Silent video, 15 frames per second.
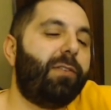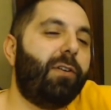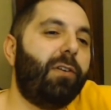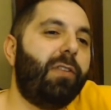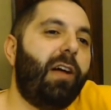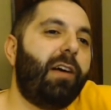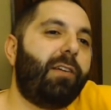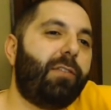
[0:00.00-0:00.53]

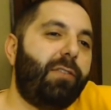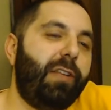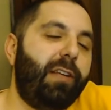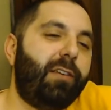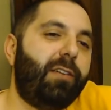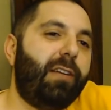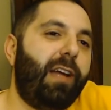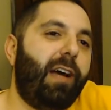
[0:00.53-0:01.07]
They're a lot
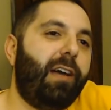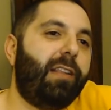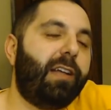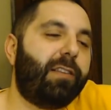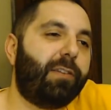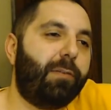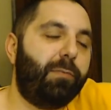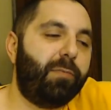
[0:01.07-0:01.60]
cleaner. Yeah,
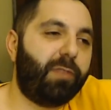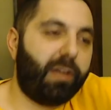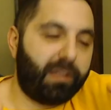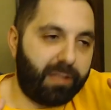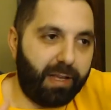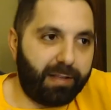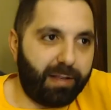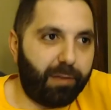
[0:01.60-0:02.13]
like they're
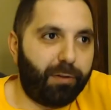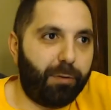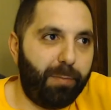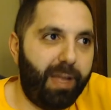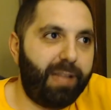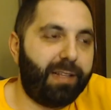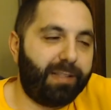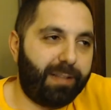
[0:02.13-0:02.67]
that's how they're
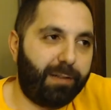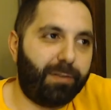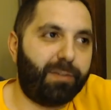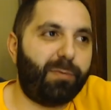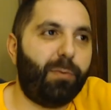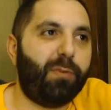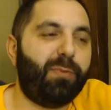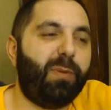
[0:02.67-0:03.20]
made. That's how
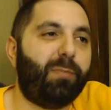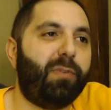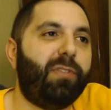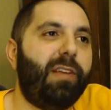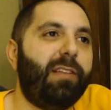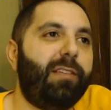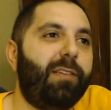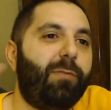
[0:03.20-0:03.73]
they're supposed to be
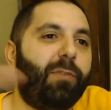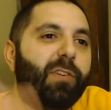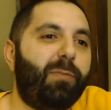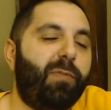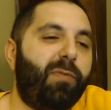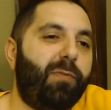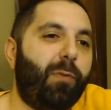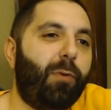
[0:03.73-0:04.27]
presented.
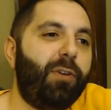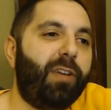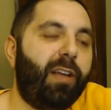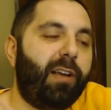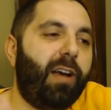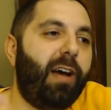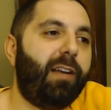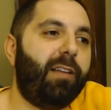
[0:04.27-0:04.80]
Whereas before, you
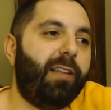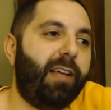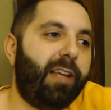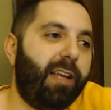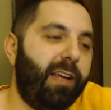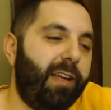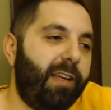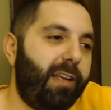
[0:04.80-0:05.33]
could kind of
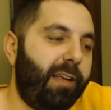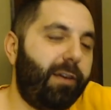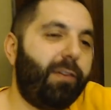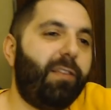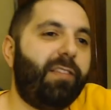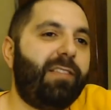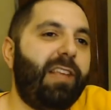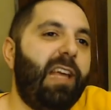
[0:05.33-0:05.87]
like
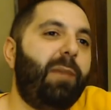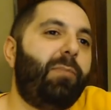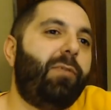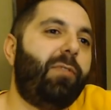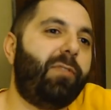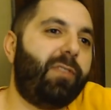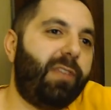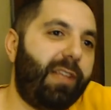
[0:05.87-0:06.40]
hear the samples